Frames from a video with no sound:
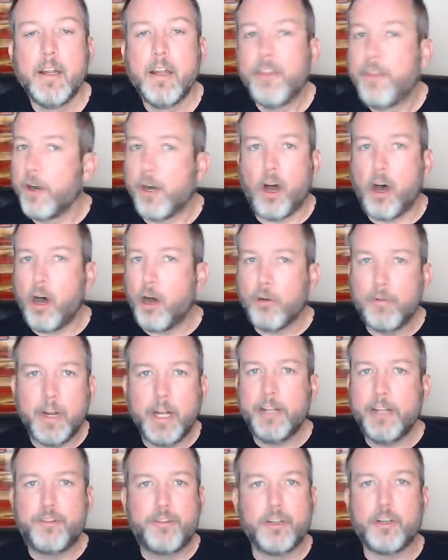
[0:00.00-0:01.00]
They're
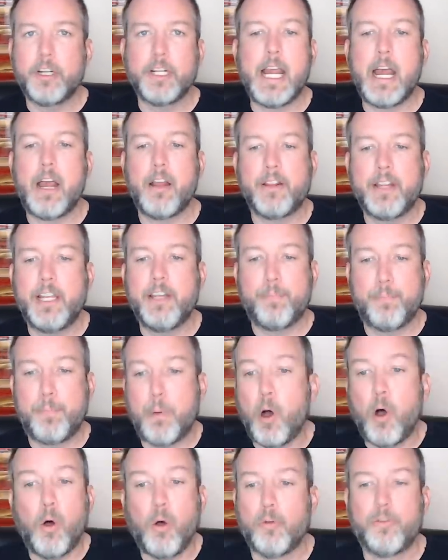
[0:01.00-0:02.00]
already churning out these
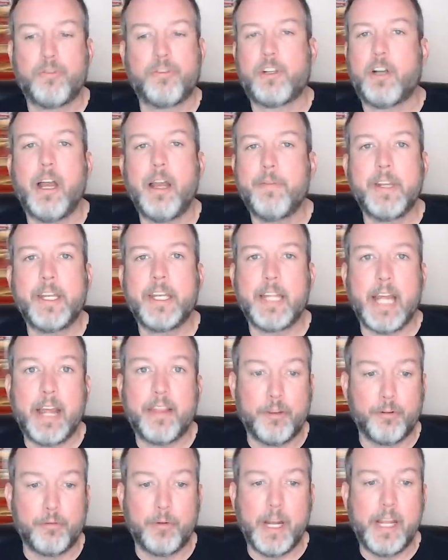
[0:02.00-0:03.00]
polls claiming that
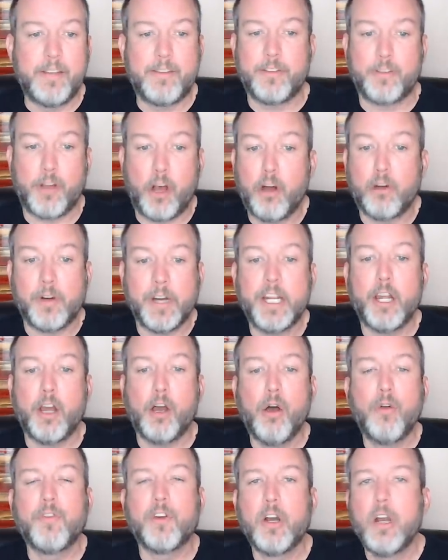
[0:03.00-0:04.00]
the race is already
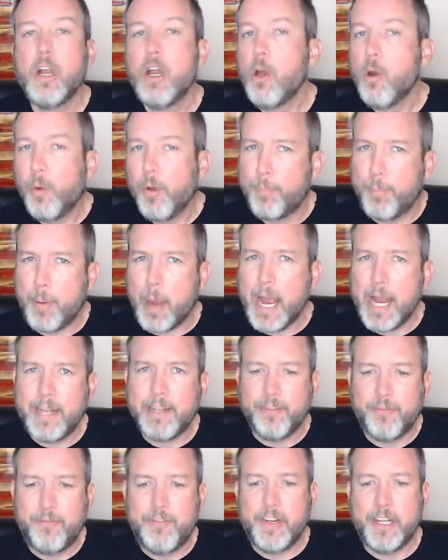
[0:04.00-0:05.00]
over with Biden
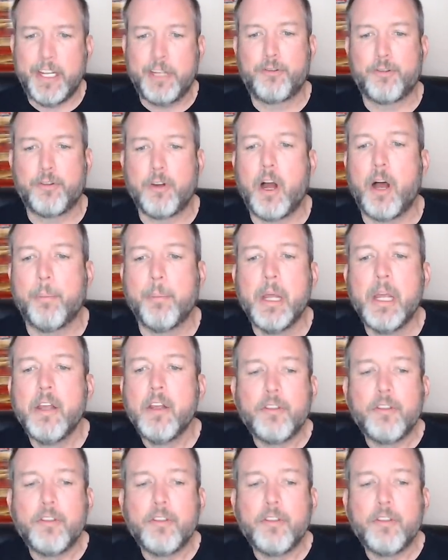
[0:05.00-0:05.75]
defeating Trump.